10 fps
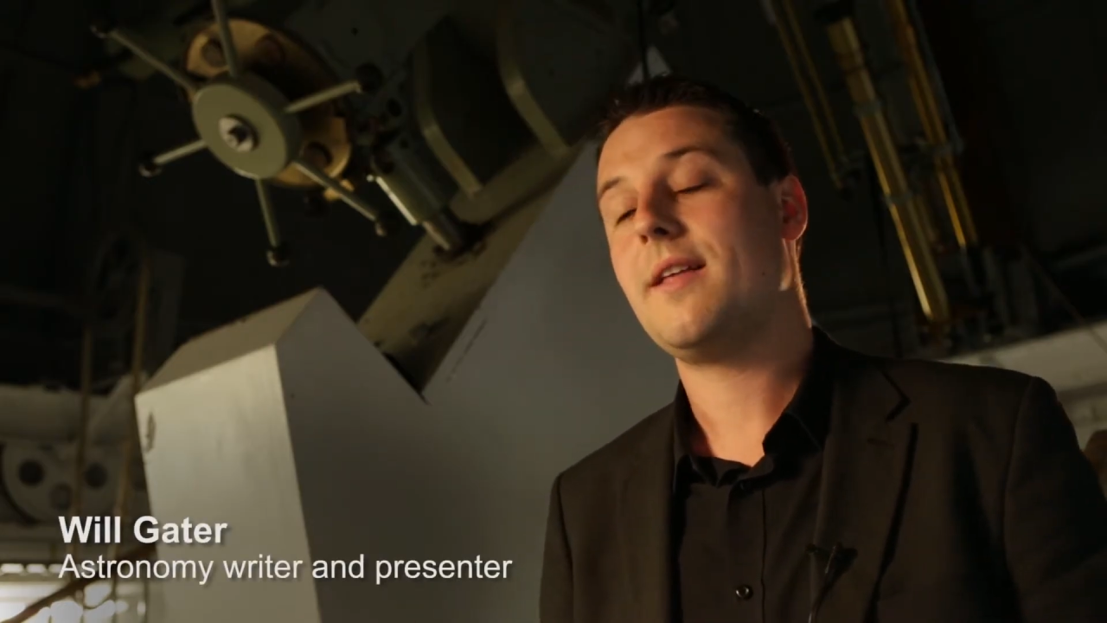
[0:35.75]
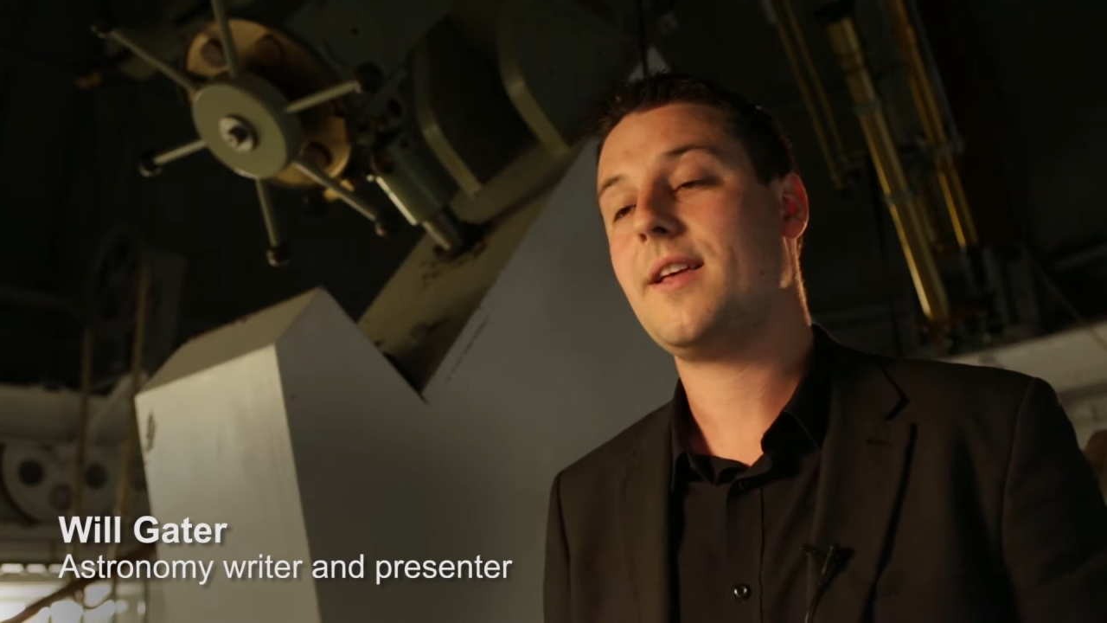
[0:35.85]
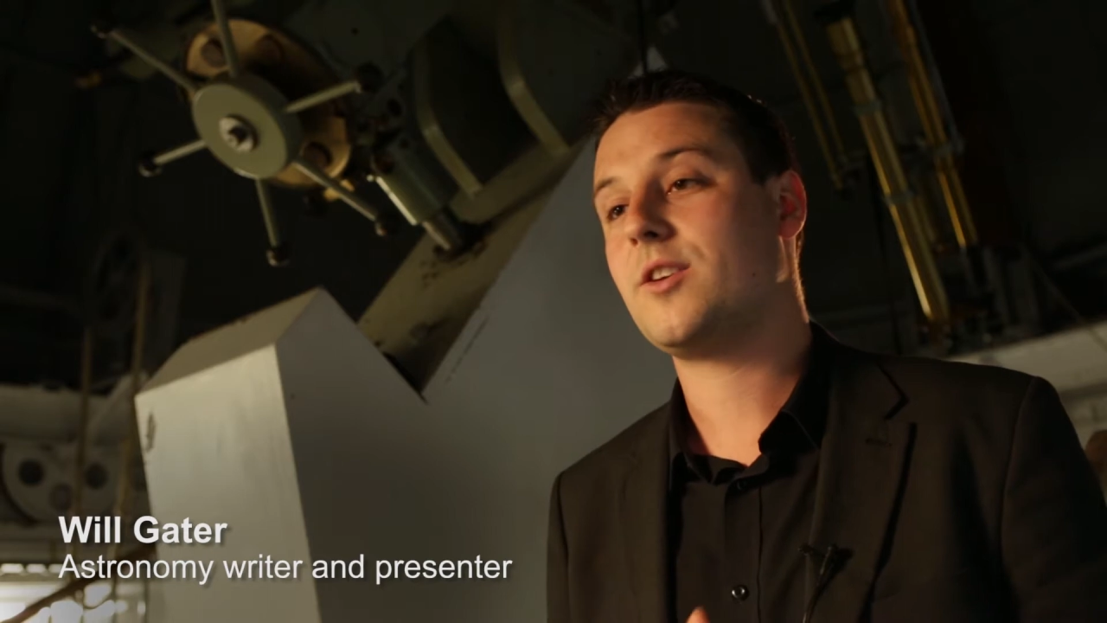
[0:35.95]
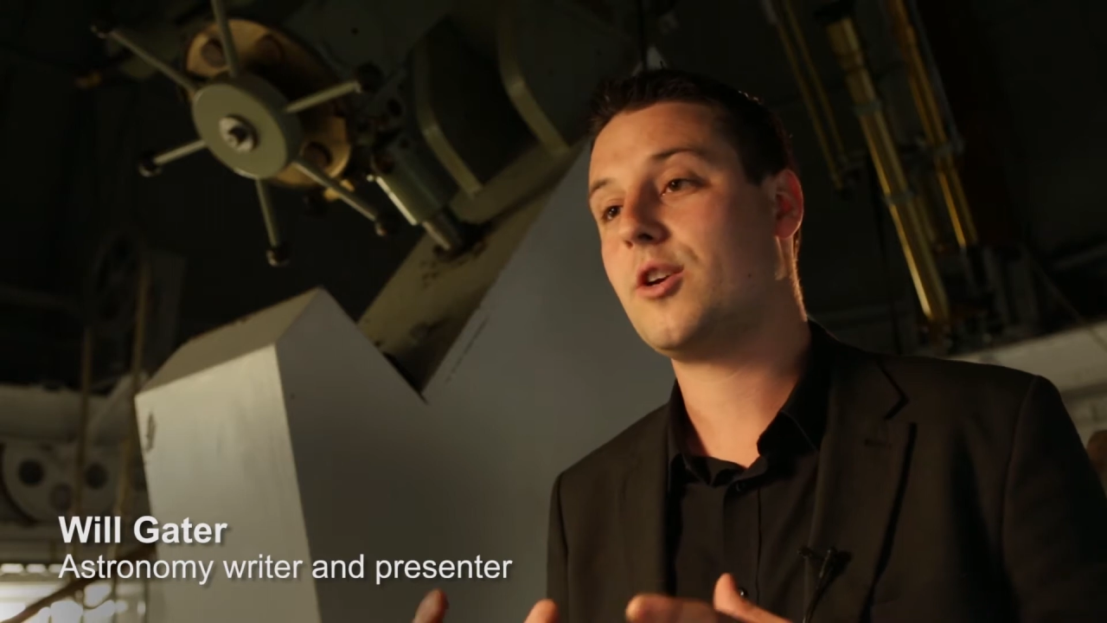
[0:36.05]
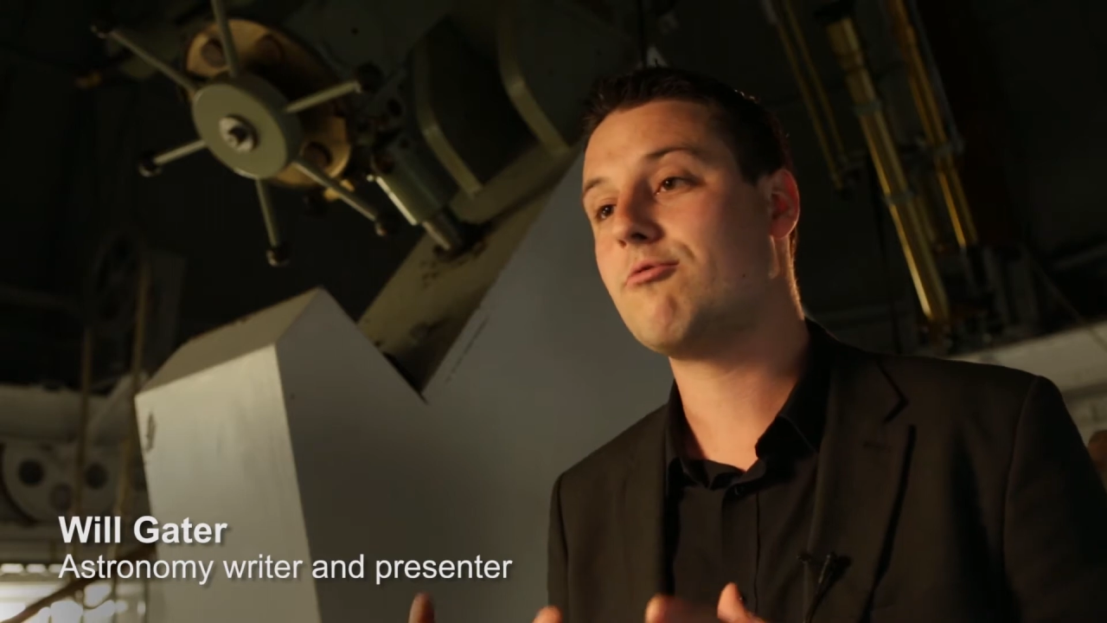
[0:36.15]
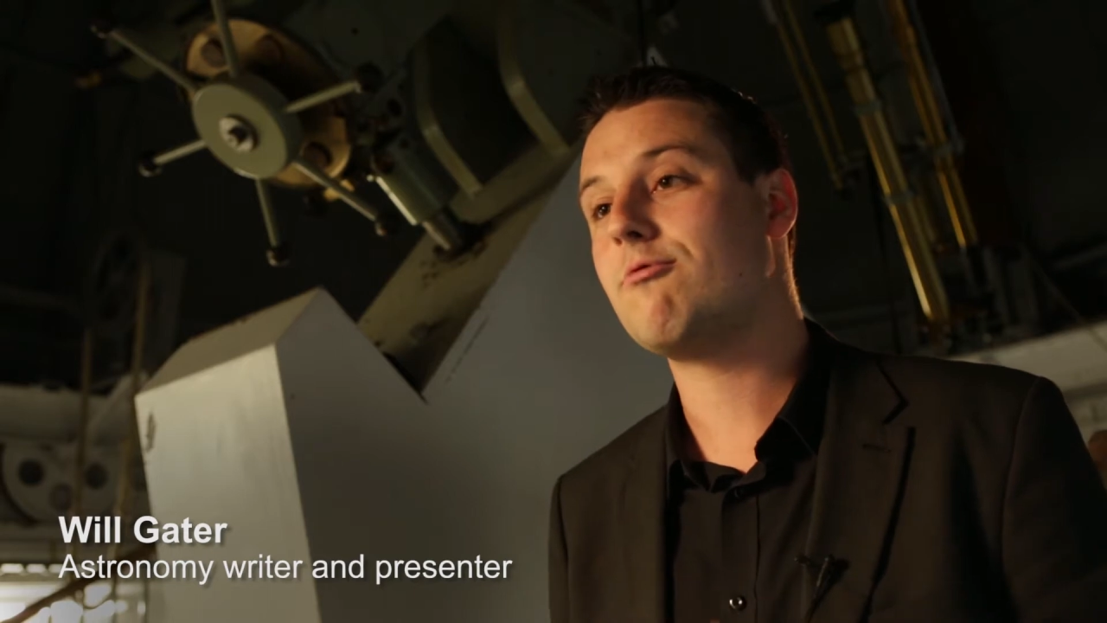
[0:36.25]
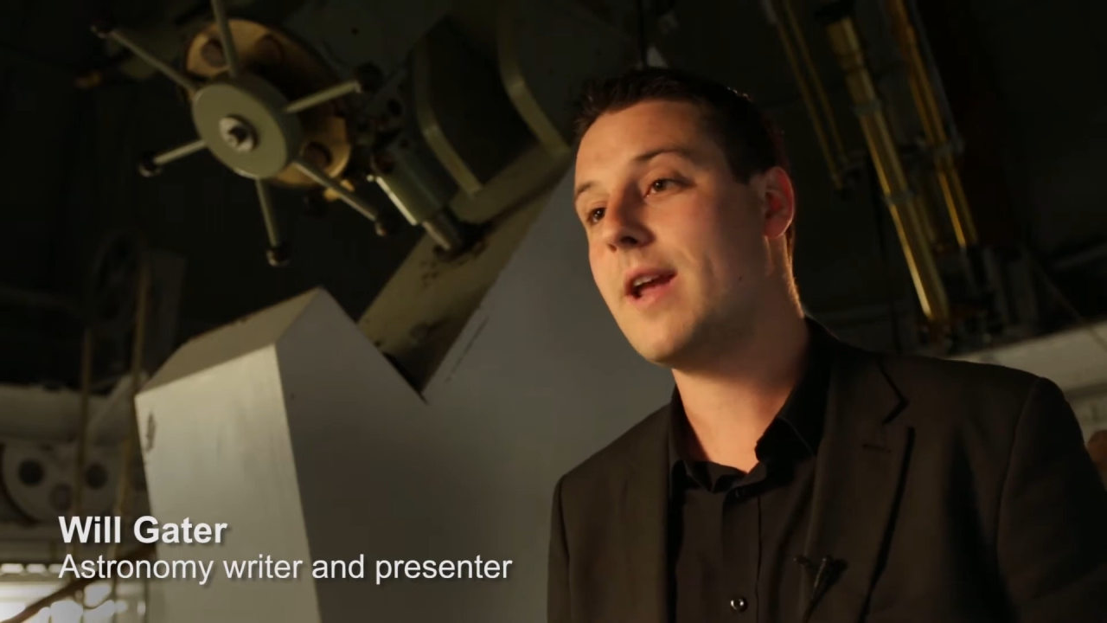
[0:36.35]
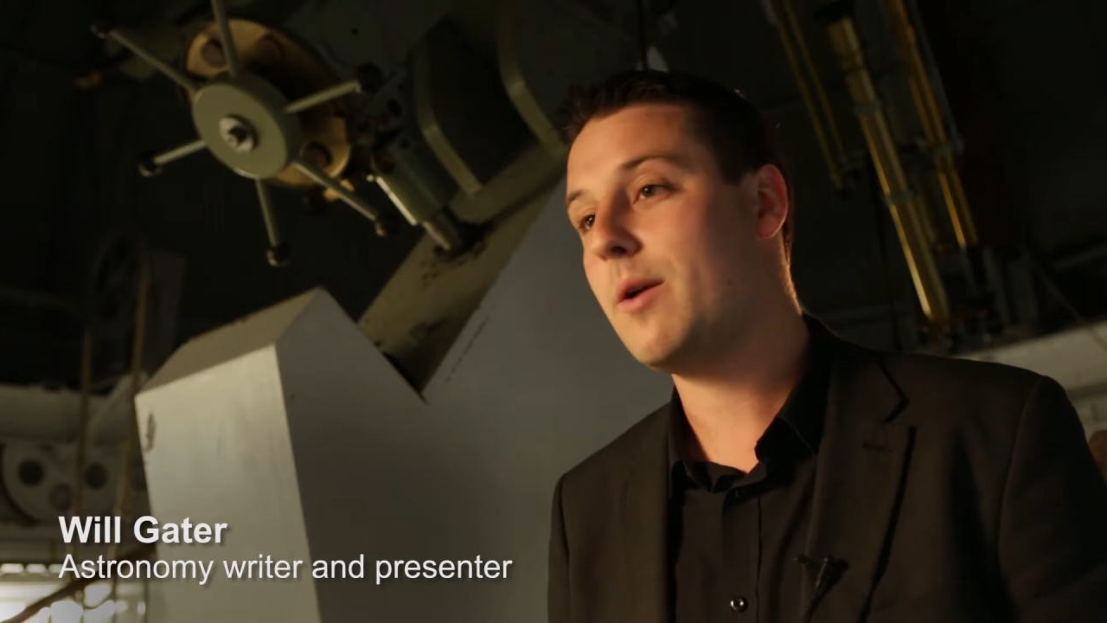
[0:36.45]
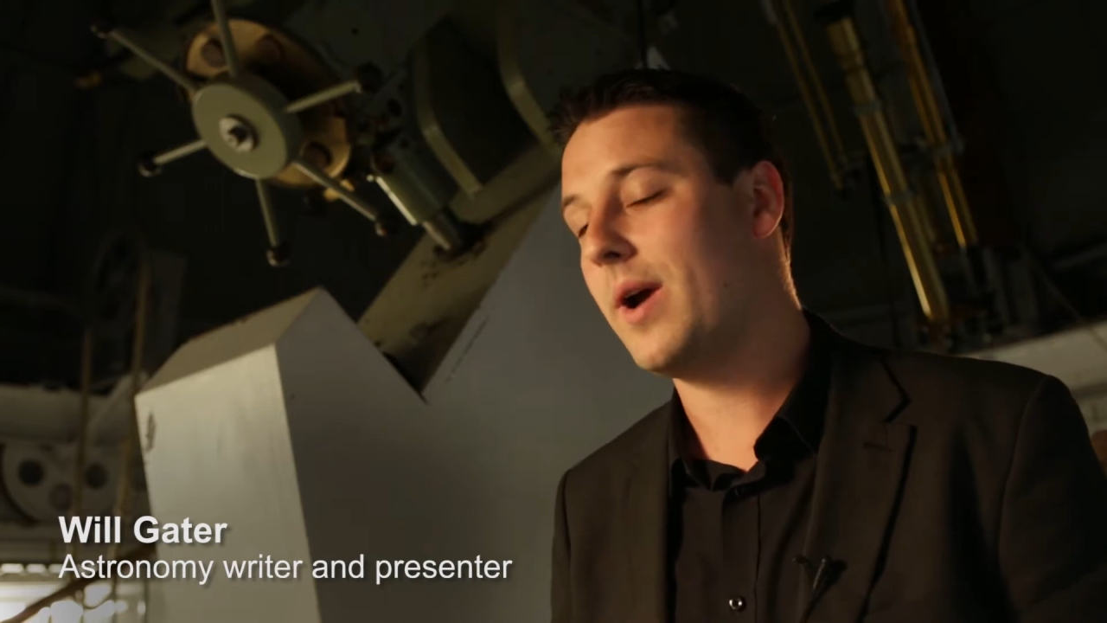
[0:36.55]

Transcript: that's a great